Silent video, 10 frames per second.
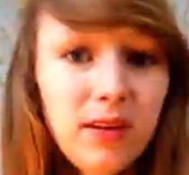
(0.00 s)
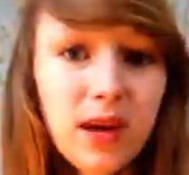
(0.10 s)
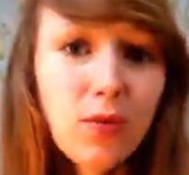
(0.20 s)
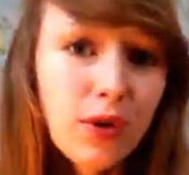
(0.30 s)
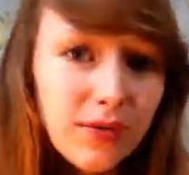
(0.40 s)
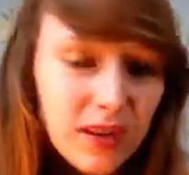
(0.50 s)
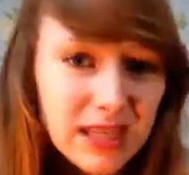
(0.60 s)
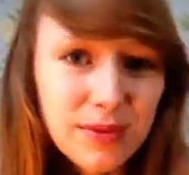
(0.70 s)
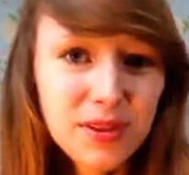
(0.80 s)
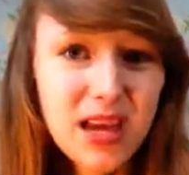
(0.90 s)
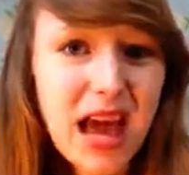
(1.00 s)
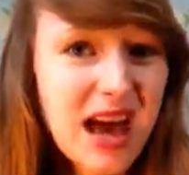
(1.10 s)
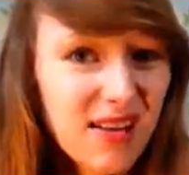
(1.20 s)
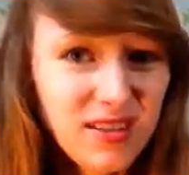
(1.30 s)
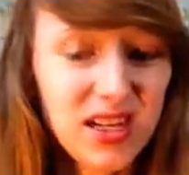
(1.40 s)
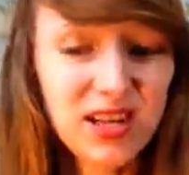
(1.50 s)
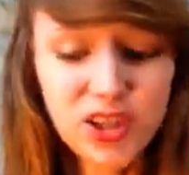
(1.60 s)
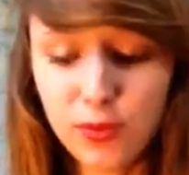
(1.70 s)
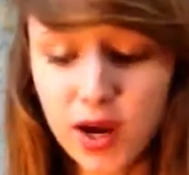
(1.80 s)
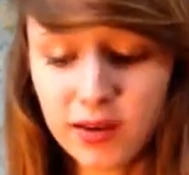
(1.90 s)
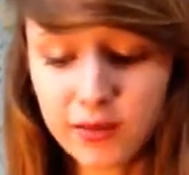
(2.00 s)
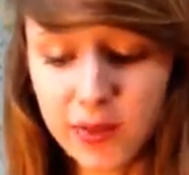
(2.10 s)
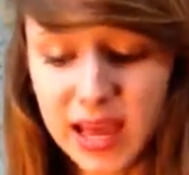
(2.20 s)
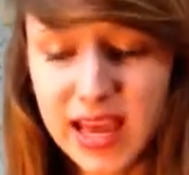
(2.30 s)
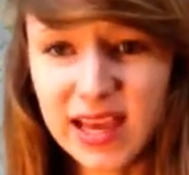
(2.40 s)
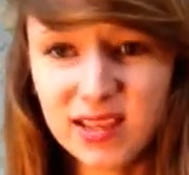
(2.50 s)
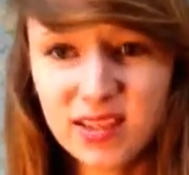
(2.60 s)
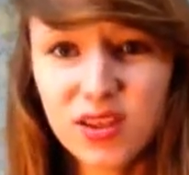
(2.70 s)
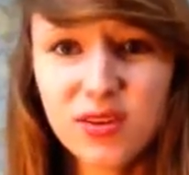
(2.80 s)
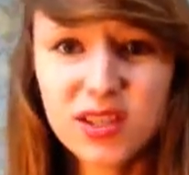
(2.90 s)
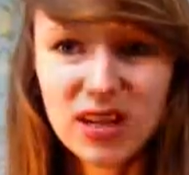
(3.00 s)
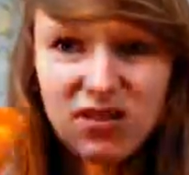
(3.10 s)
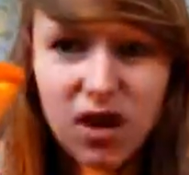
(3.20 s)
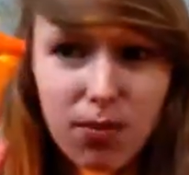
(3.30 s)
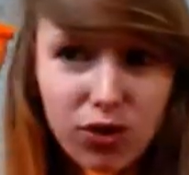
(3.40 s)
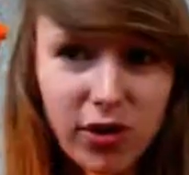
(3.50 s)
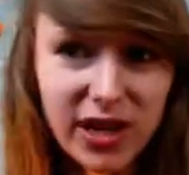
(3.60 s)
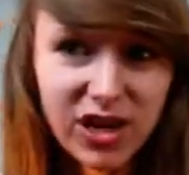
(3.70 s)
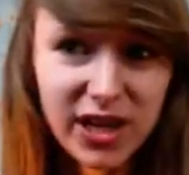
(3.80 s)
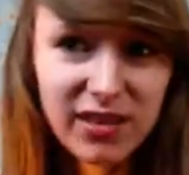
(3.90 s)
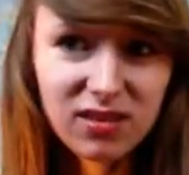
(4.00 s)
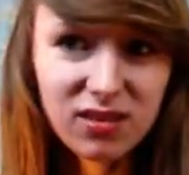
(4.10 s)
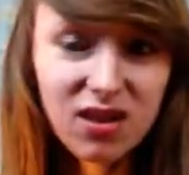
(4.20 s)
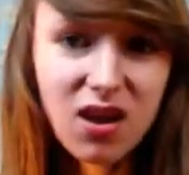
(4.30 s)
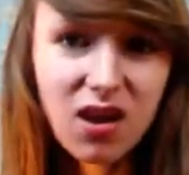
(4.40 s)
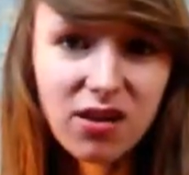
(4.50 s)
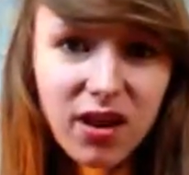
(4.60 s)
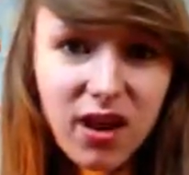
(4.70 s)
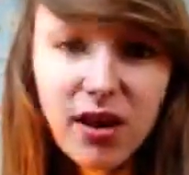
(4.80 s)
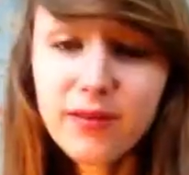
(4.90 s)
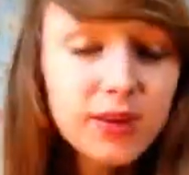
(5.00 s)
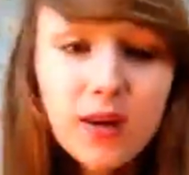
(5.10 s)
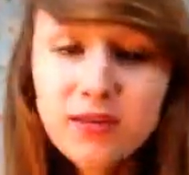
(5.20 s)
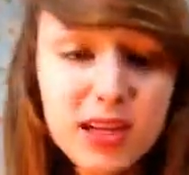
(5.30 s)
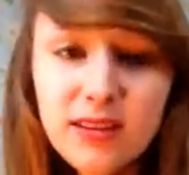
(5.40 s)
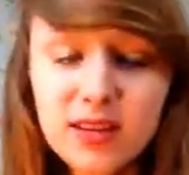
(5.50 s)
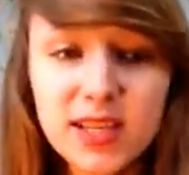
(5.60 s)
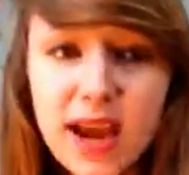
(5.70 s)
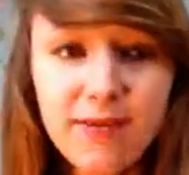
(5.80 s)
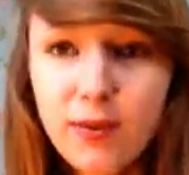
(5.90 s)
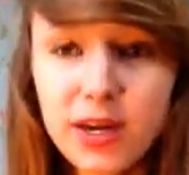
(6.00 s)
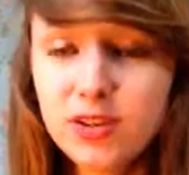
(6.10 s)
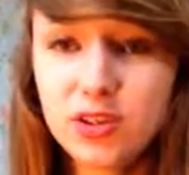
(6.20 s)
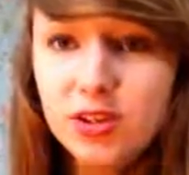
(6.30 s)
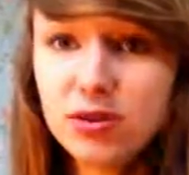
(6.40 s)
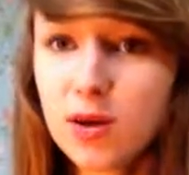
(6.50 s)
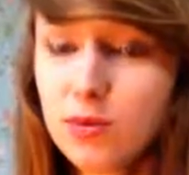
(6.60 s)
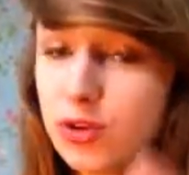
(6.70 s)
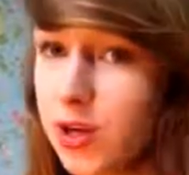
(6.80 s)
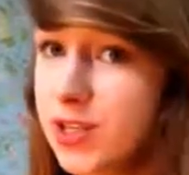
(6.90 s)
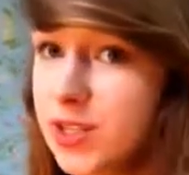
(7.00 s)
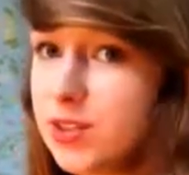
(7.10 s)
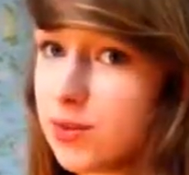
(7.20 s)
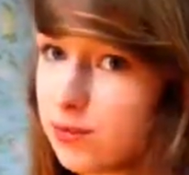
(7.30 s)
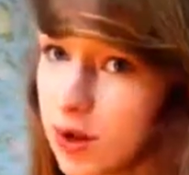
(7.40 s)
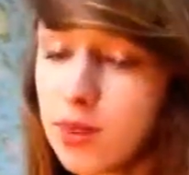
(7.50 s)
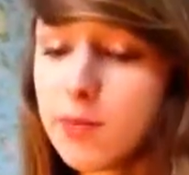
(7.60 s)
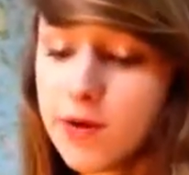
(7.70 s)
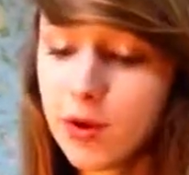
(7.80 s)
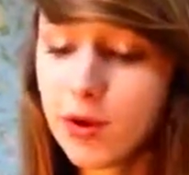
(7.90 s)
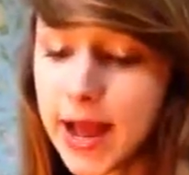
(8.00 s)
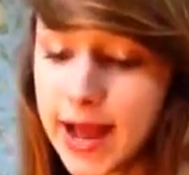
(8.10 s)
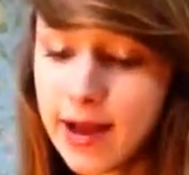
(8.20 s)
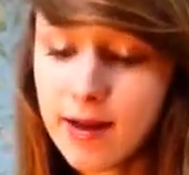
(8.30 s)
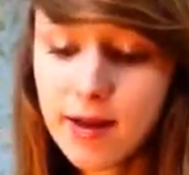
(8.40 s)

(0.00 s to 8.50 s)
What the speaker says: Now, one of the tips that haven't actually worked for me is using tumble dryer sheets. Now, I've seen this everywhere, just use tumble dryer sheets to run them over your hair.